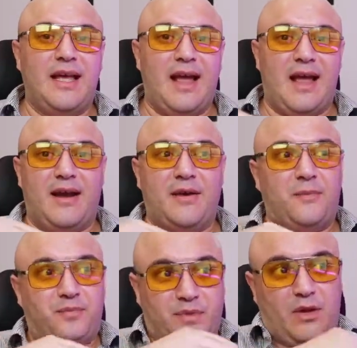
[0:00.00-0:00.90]
And
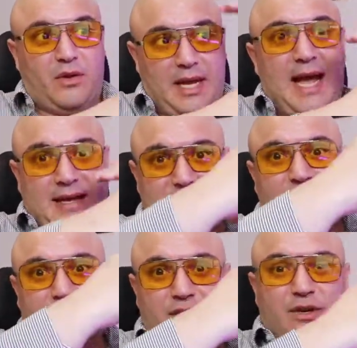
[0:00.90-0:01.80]
as the
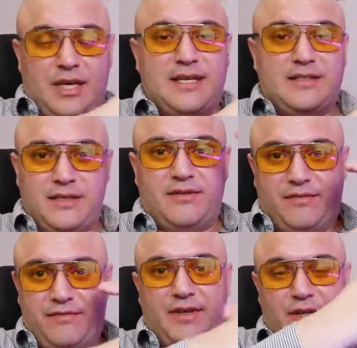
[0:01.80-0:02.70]

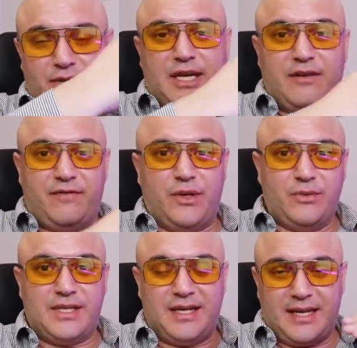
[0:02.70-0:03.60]
videos get
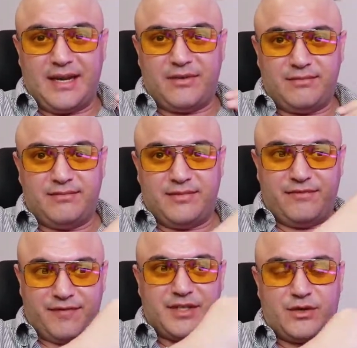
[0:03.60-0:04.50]
views and get
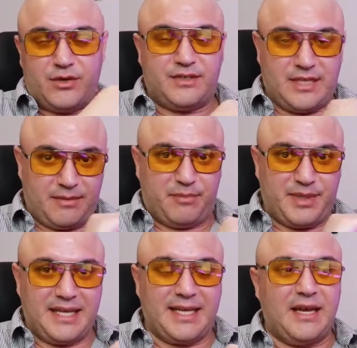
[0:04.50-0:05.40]
visitors
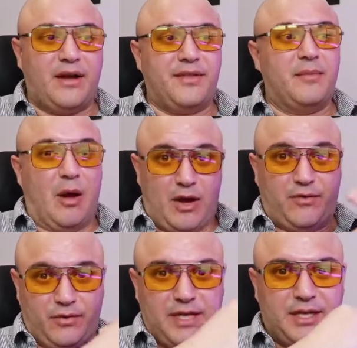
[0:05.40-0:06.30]
clicking on them on
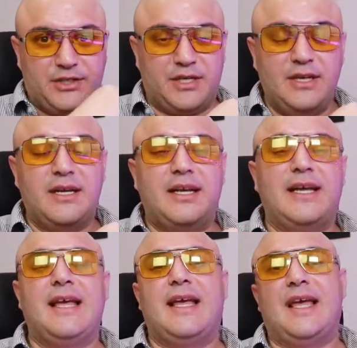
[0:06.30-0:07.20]
rotation,
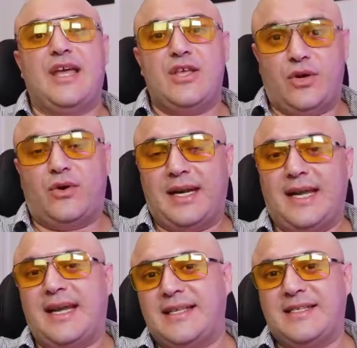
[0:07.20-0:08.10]
your
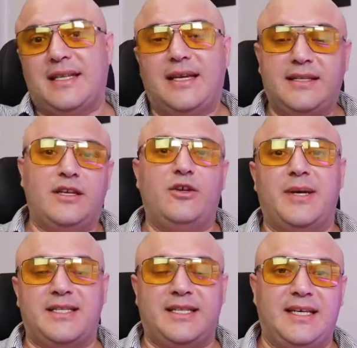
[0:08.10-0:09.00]
link gets clicked and you
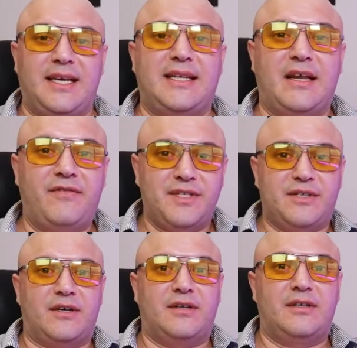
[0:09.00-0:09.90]
basically get that
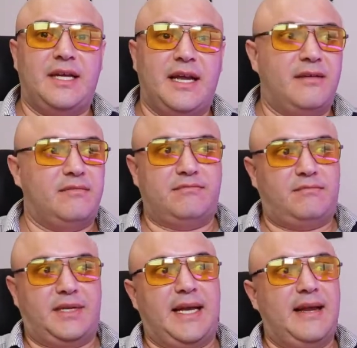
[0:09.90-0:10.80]
visitor. And
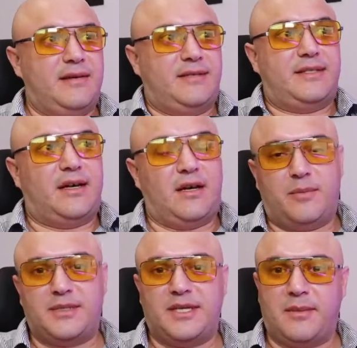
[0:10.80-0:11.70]
again, it's
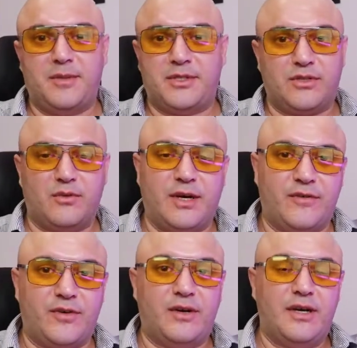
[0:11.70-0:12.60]
100% commission. So
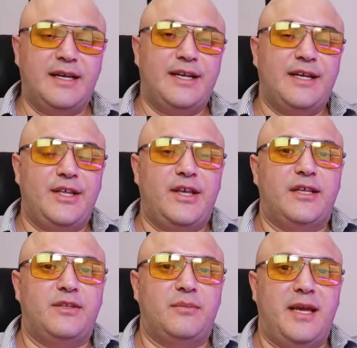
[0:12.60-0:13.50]
whatever you
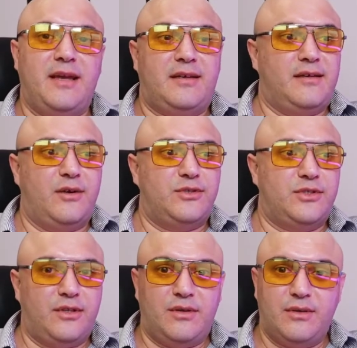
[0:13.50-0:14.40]
get to make goes
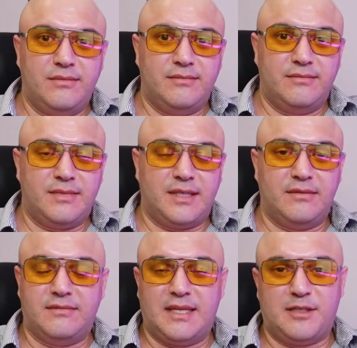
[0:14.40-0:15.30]
to you,
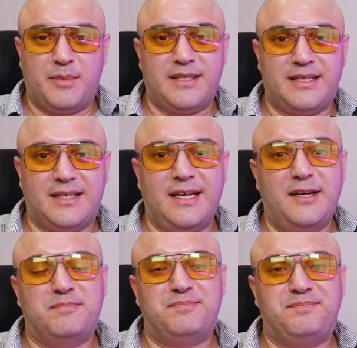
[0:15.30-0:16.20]
and that's basically
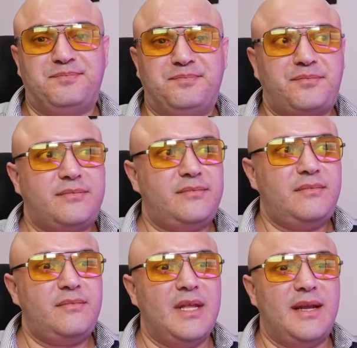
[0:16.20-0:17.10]
it.
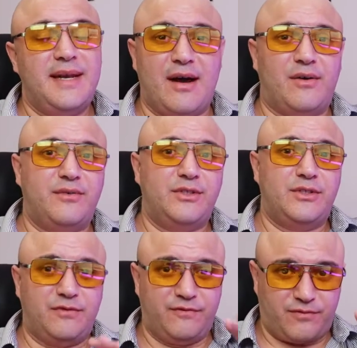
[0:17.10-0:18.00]
Now,
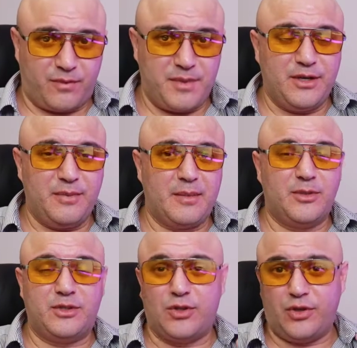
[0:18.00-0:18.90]
for to be
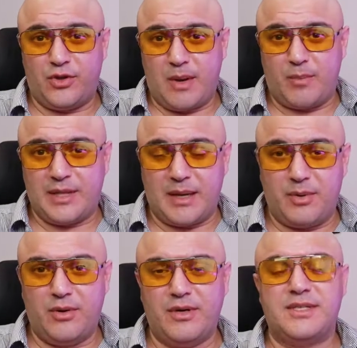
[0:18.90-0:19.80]
able to hook you up with that
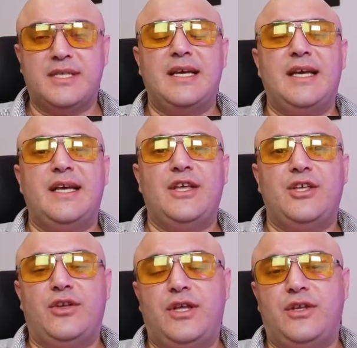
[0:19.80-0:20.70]
bonus,
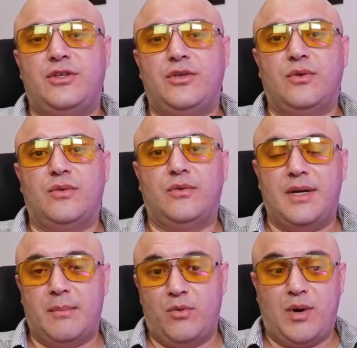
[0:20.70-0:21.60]
you need to,
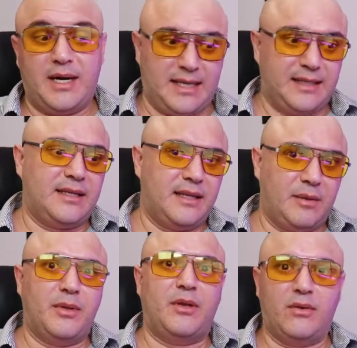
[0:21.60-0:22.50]
number one, click the
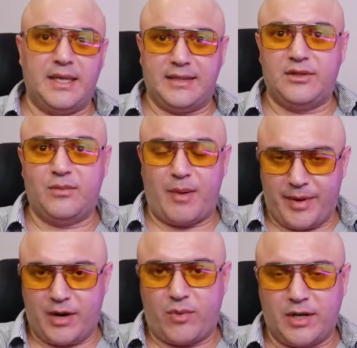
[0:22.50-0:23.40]
link below, get to the
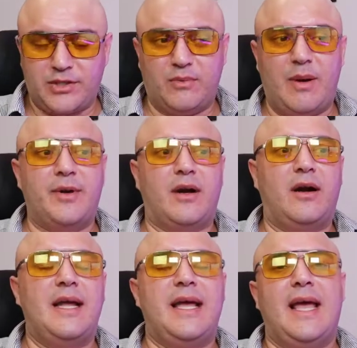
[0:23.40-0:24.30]
webinar, watch the
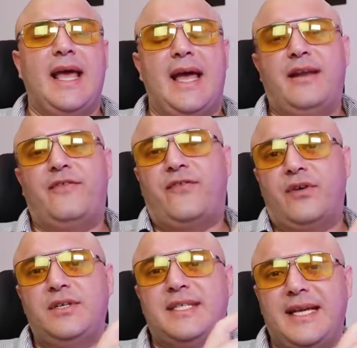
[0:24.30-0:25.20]
webinar. And the
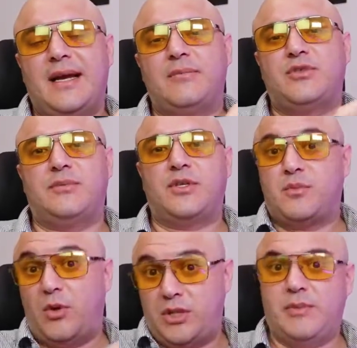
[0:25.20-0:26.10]
first income stream, there's
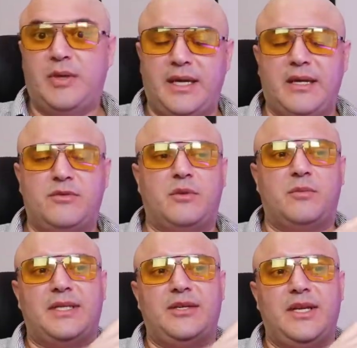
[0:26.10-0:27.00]
multiple income streams,
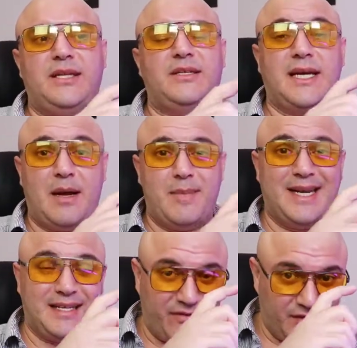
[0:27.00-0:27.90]
but you need to come in
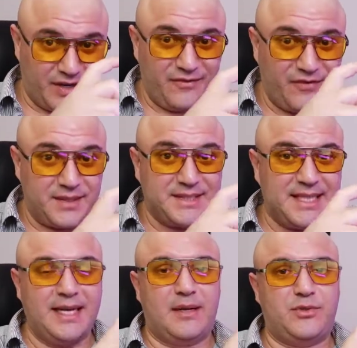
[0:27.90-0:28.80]
at the very first
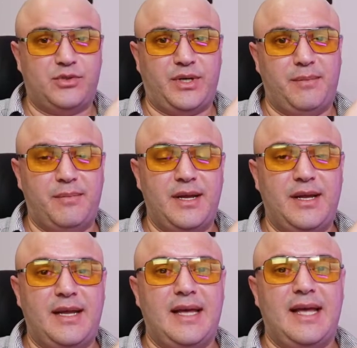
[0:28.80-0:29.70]
income stream
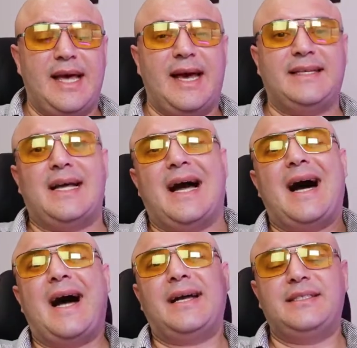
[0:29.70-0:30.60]
at the
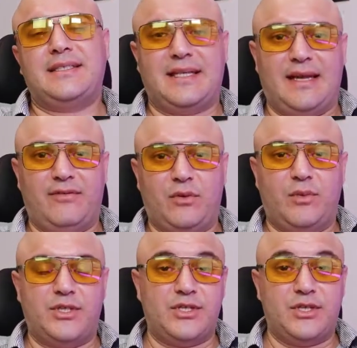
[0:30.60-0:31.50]
highest level,
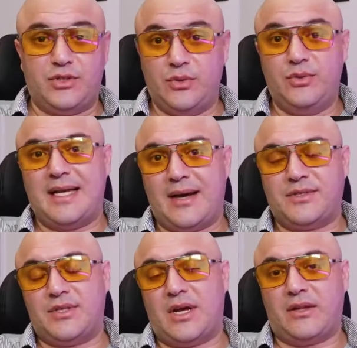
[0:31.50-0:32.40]
which is a
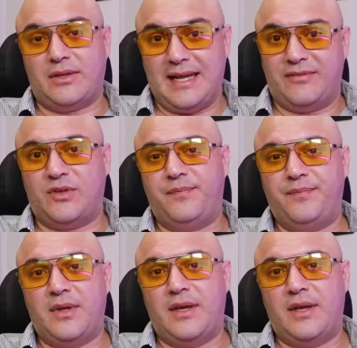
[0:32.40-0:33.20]
$2,000 level.